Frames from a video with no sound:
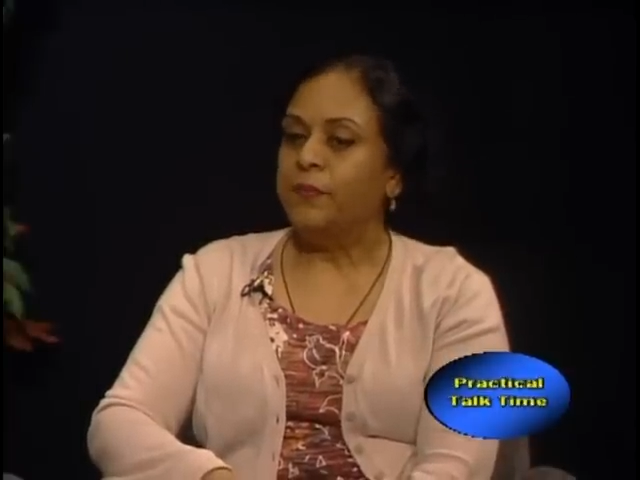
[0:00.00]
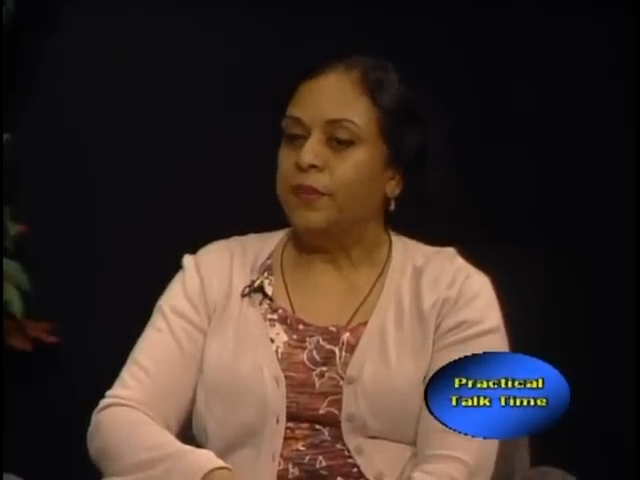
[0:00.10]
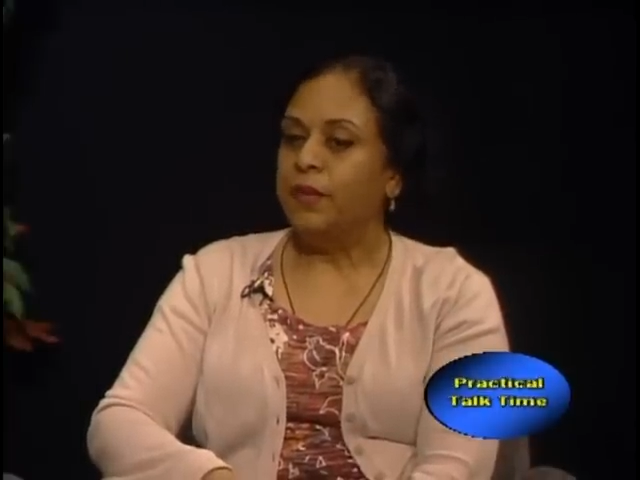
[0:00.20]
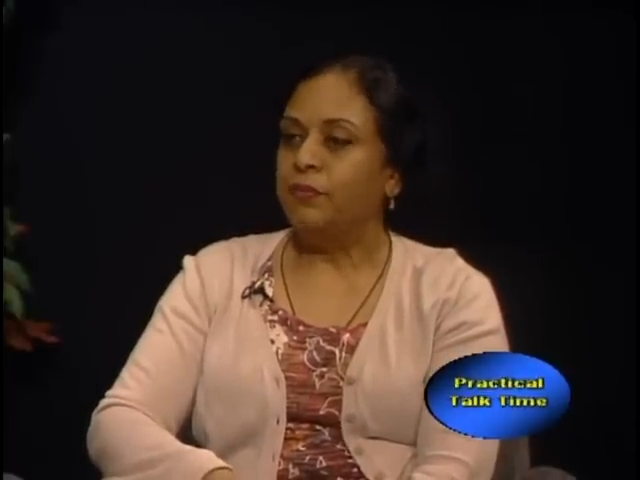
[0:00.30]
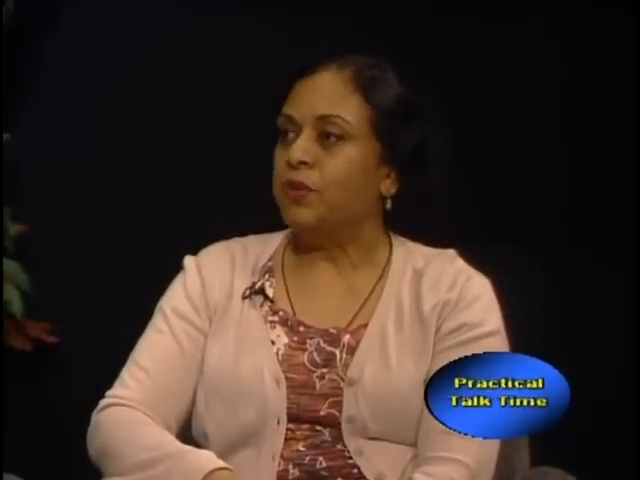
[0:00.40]

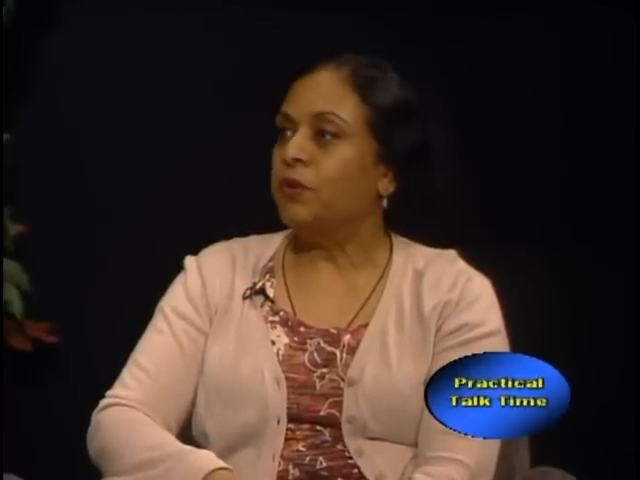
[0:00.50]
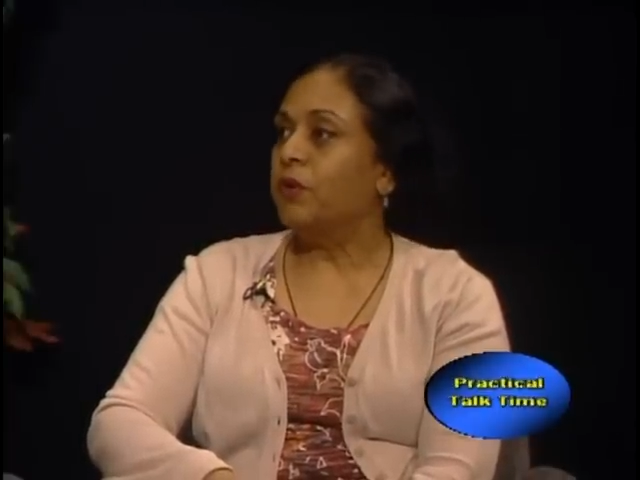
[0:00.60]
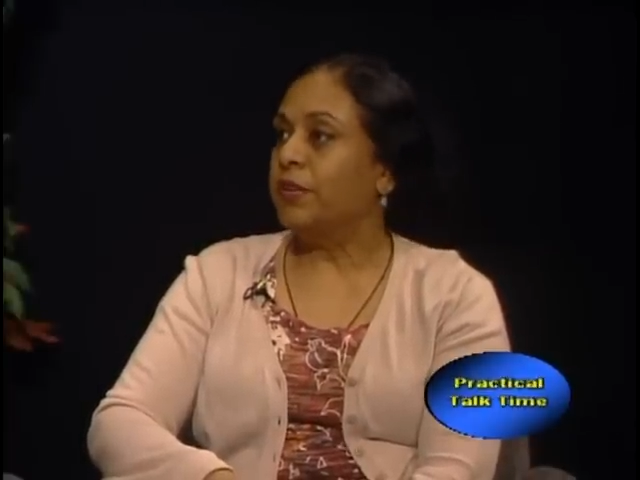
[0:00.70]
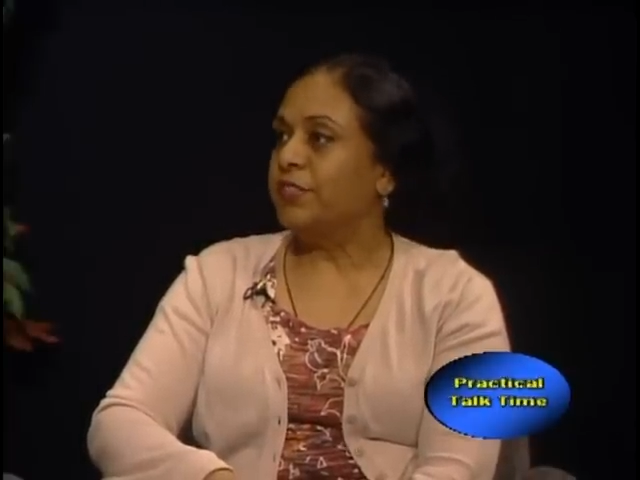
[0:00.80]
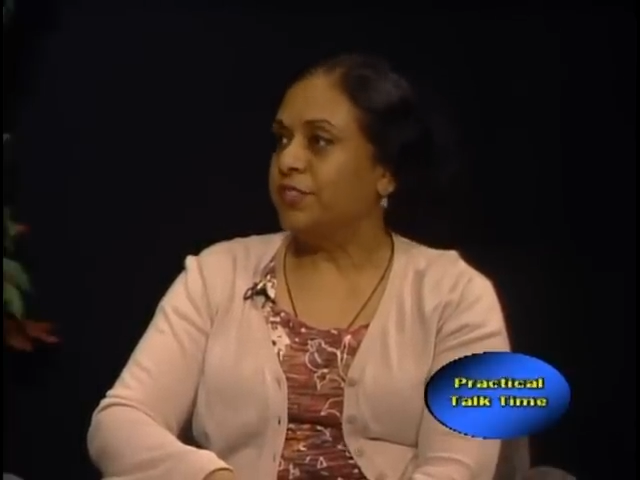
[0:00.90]
if you
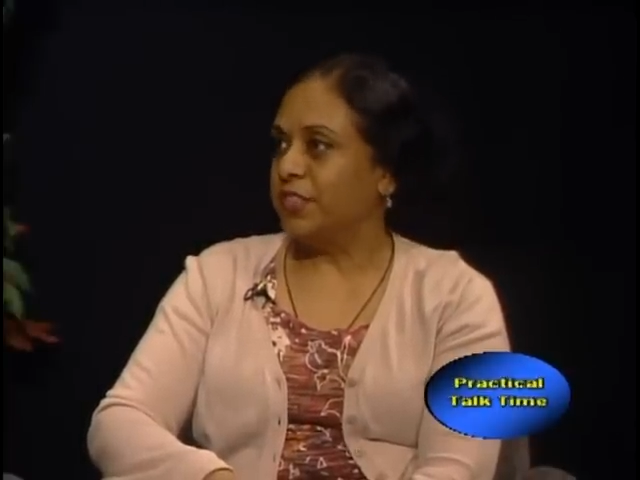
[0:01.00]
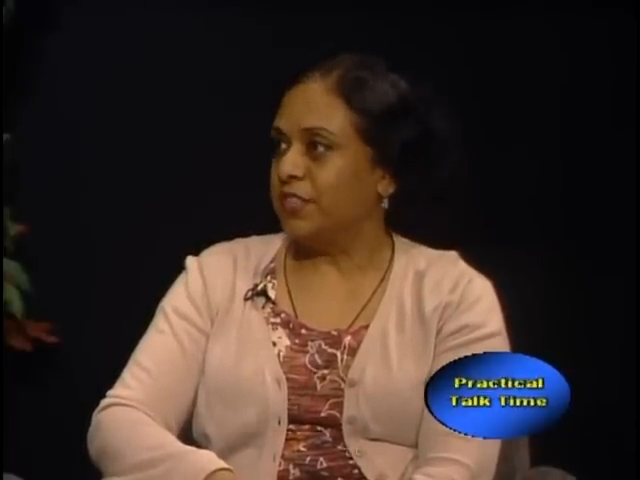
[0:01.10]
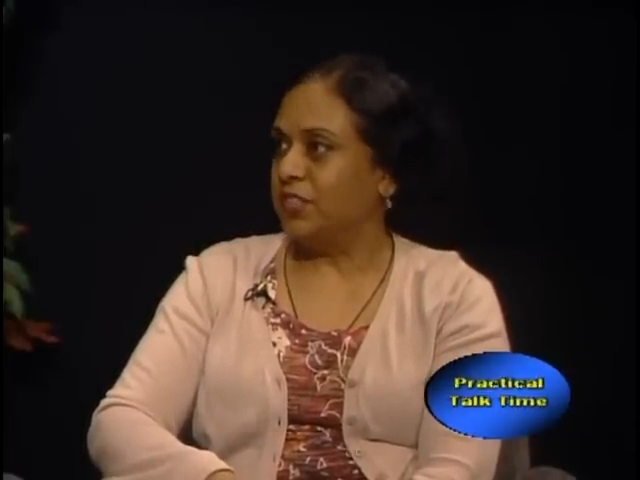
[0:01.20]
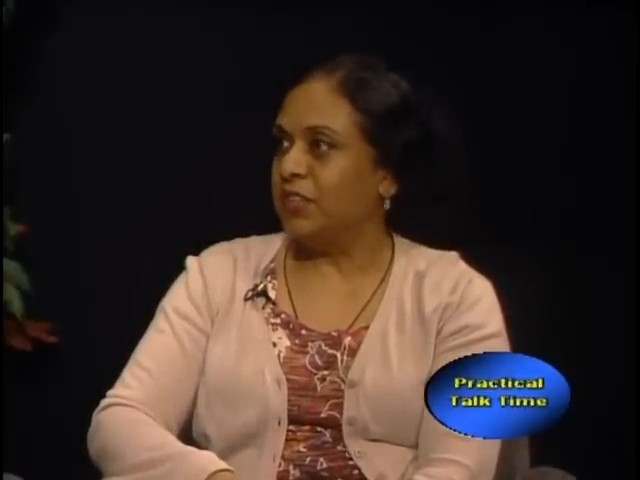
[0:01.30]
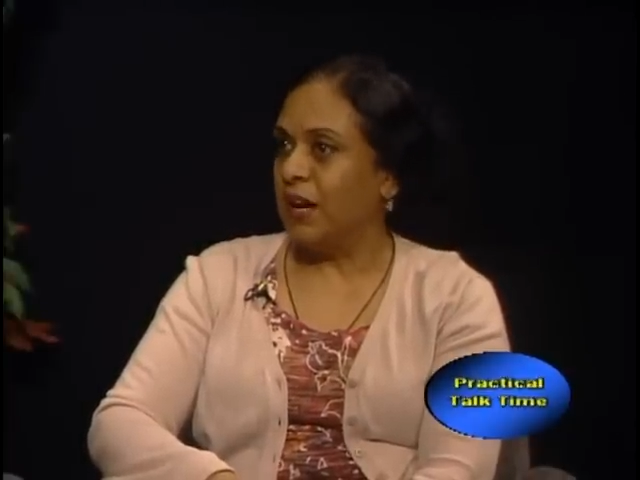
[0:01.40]
go and
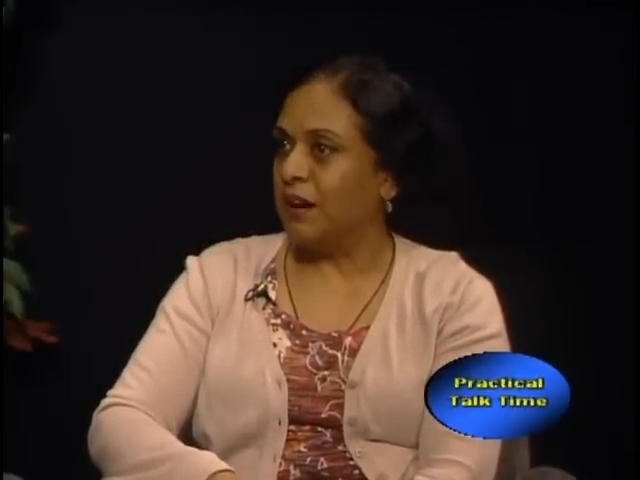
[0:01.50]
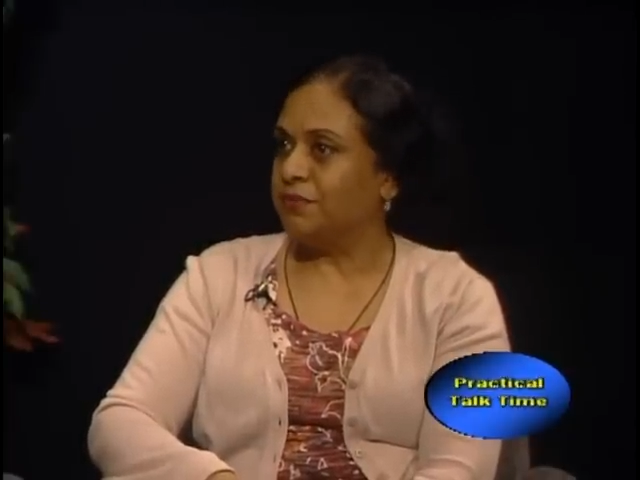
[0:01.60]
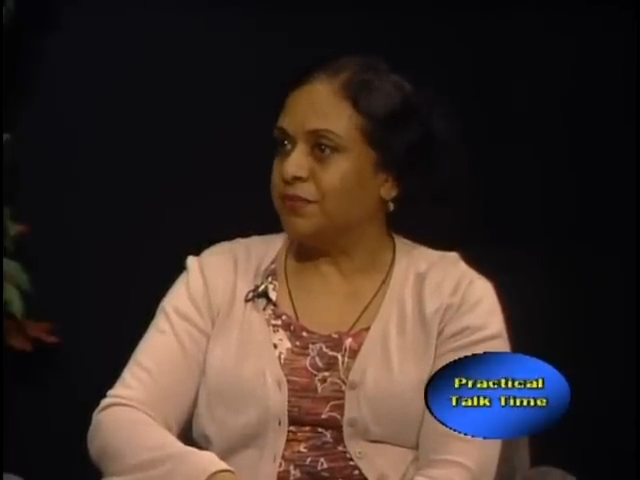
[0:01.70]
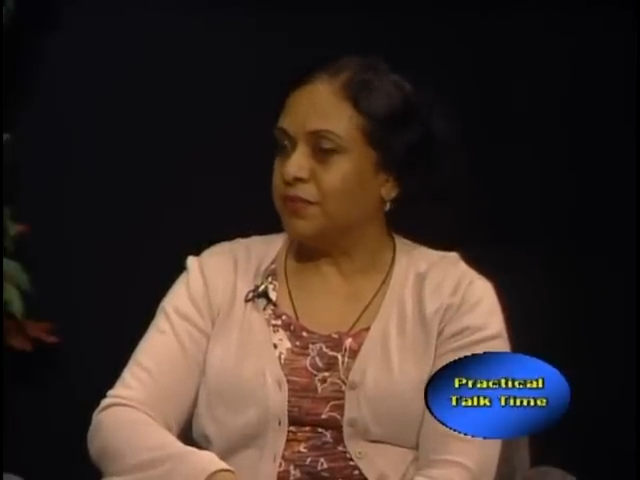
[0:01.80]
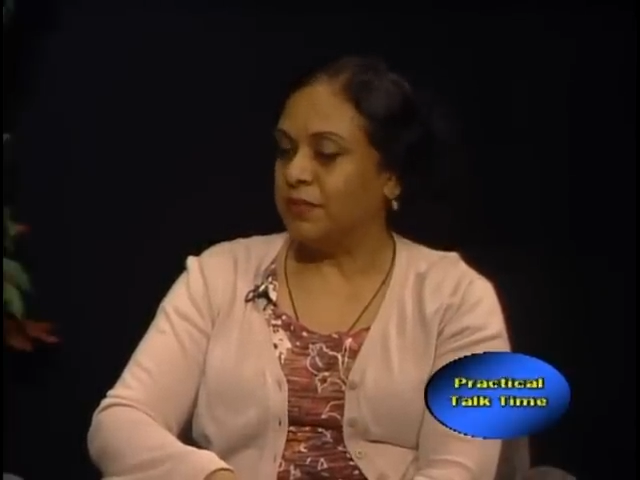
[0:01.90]
research enough,